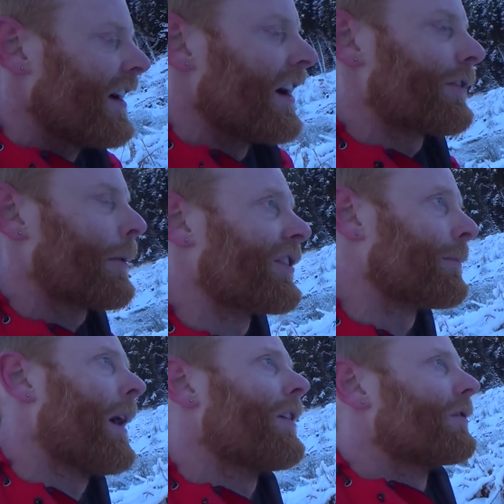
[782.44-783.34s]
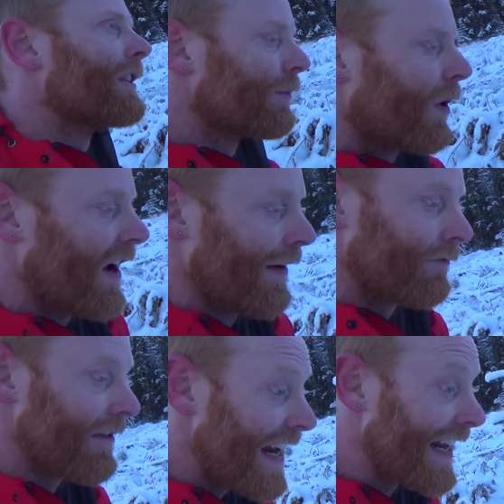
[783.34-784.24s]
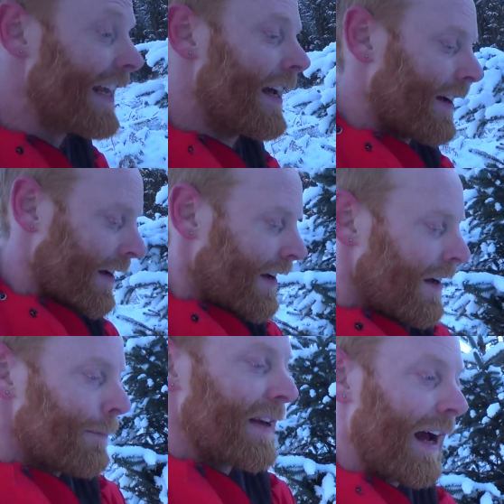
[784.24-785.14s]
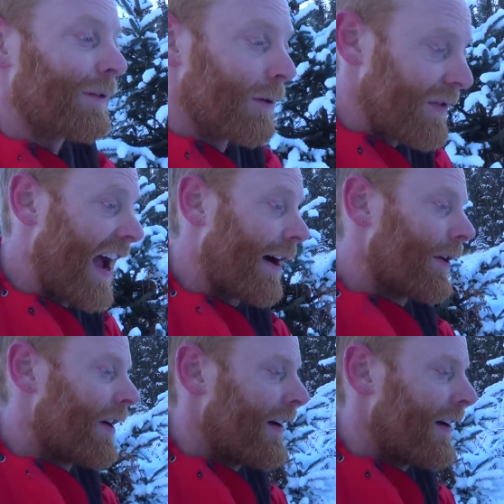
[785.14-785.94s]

And I suppose that's part of the reason why I haven't really been out till now,